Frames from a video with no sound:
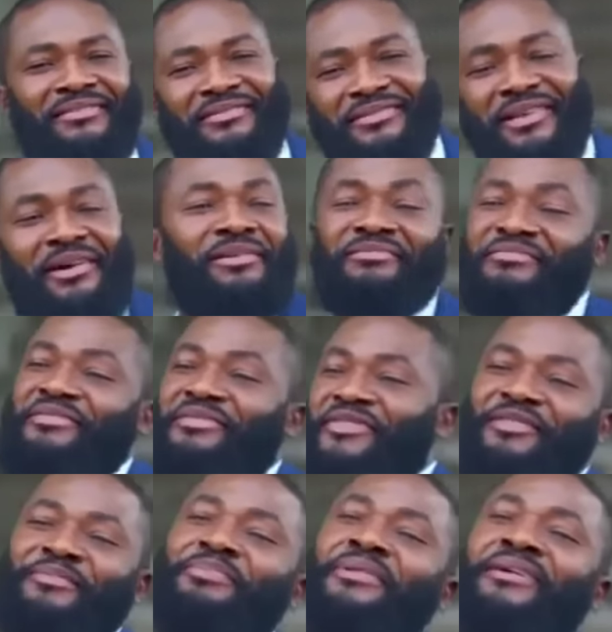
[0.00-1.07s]
So, if
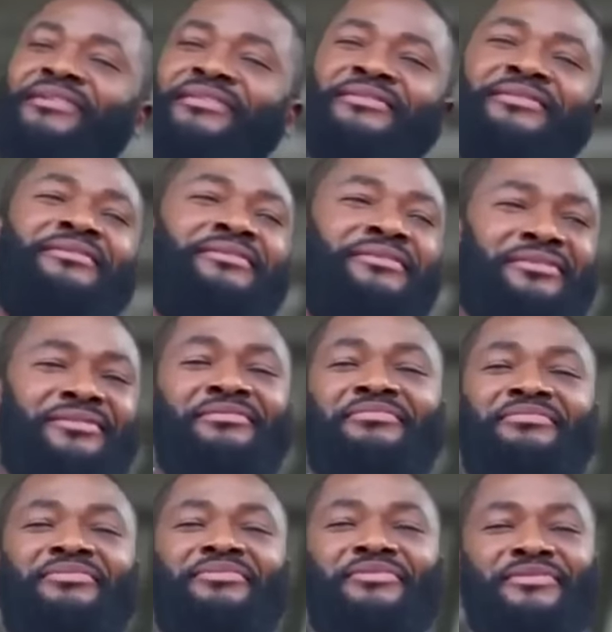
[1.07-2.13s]
you're planning to
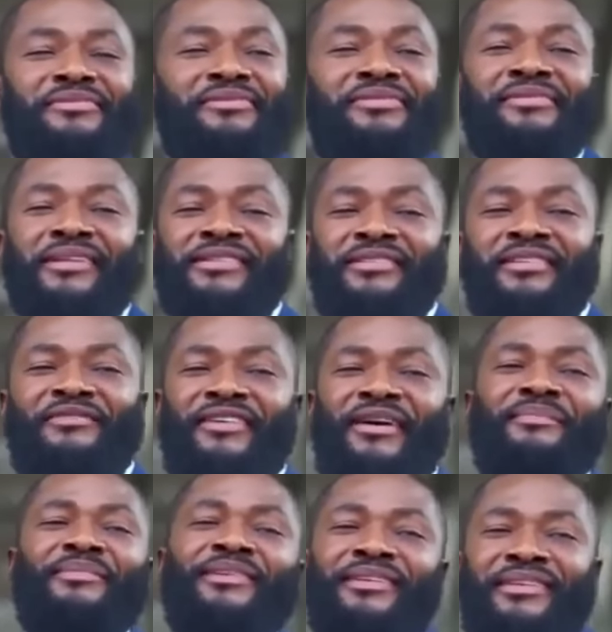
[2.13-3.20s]
start in the
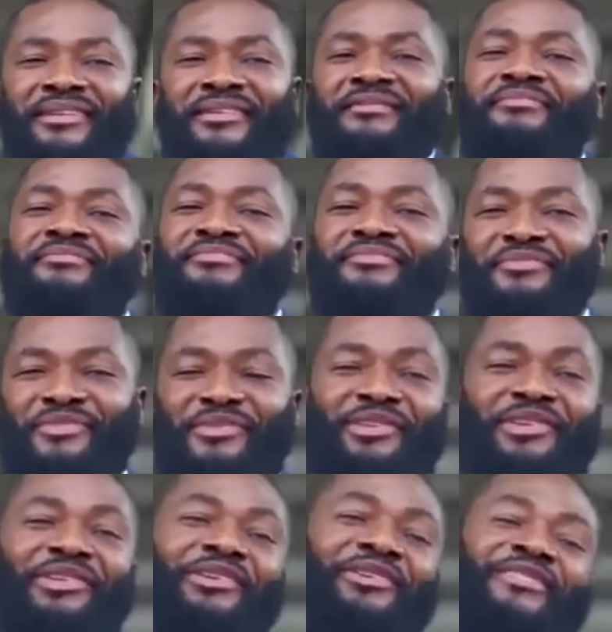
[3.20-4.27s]
family,
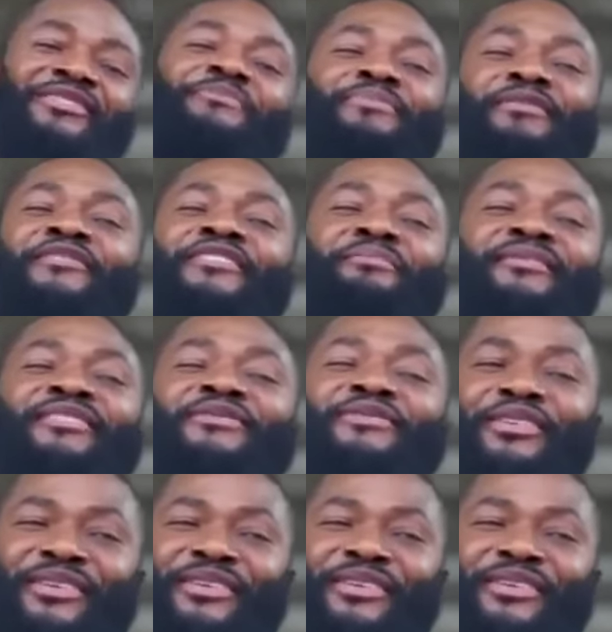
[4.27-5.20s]
here is the perfect place for